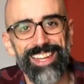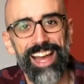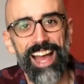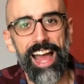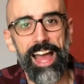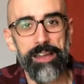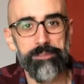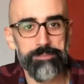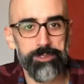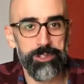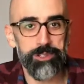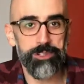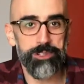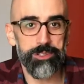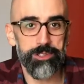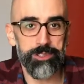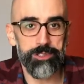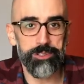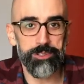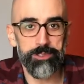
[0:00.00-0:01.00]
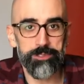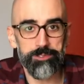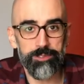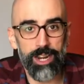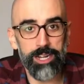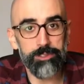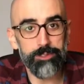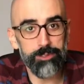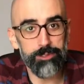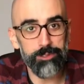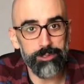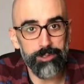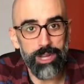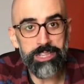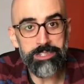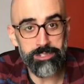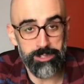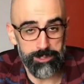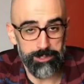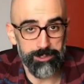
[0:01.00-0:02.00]
I'm gonna try to
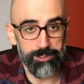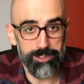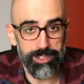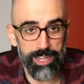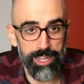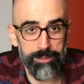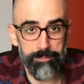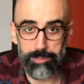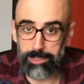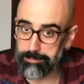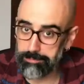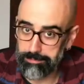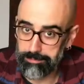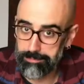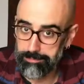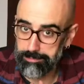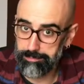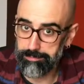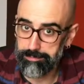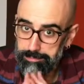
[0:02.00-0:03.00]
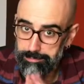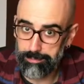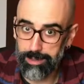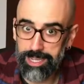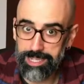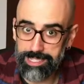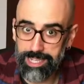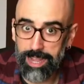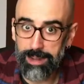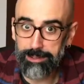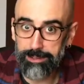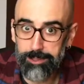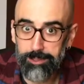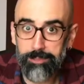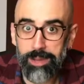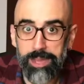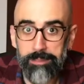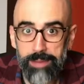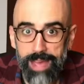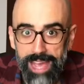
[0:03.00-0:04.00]
answer. Okay, but please, I'll do
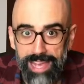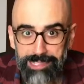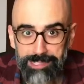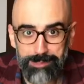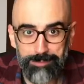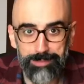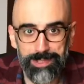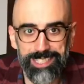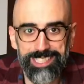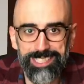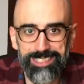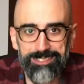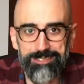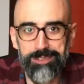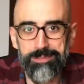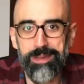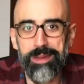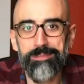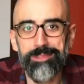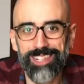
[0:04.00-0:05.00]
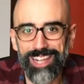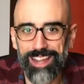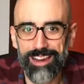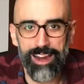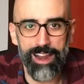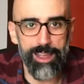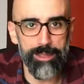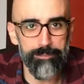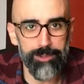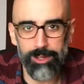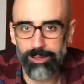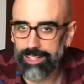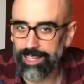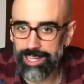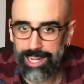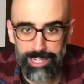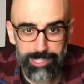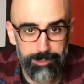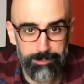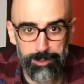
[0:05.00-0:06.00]
my best, but remember that I'm not
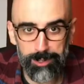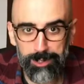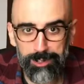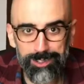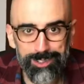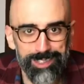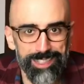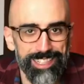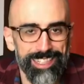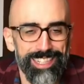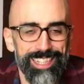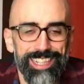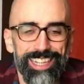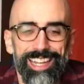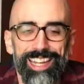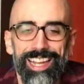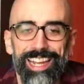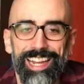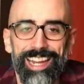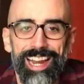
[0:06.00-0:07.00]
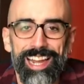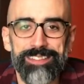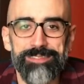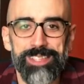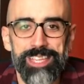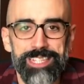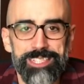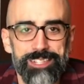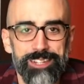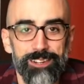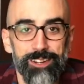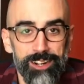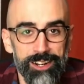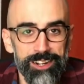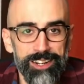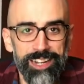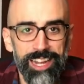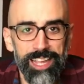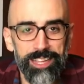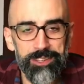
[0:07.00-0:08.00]
an expert and I'm just
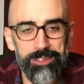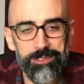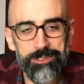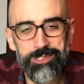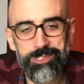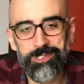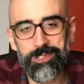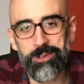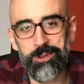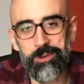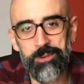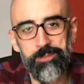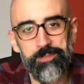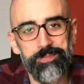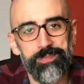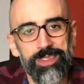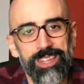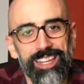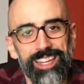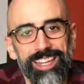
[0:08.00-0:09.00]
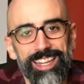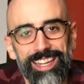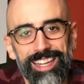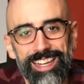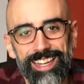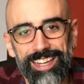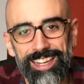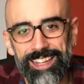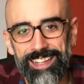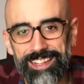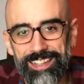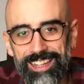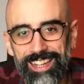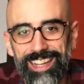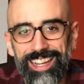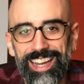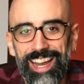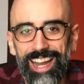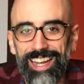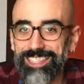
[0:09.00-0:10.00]
learning like you, so
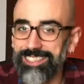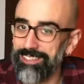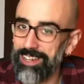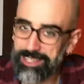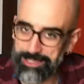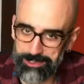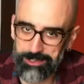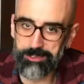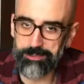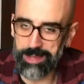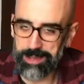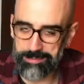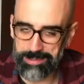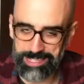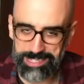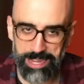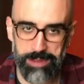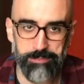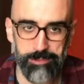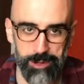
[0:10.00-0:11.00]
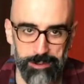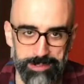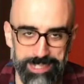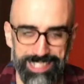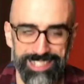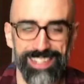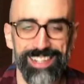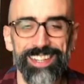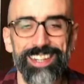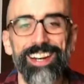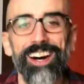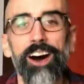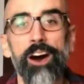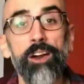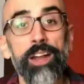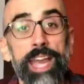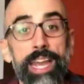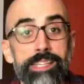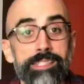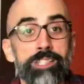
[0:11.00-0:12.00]
I'll try to do my best, I promise.
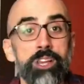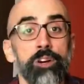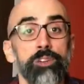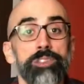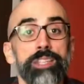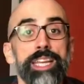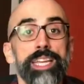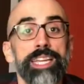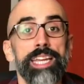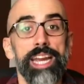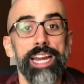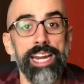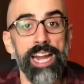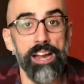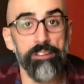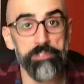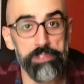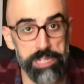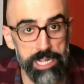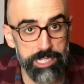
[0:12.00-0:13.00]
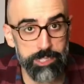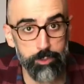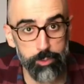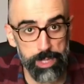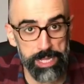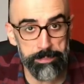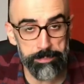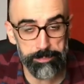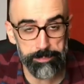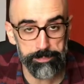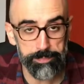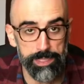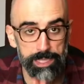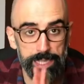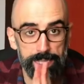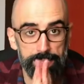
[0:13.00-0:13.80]
Okay, so take care, have a nice week,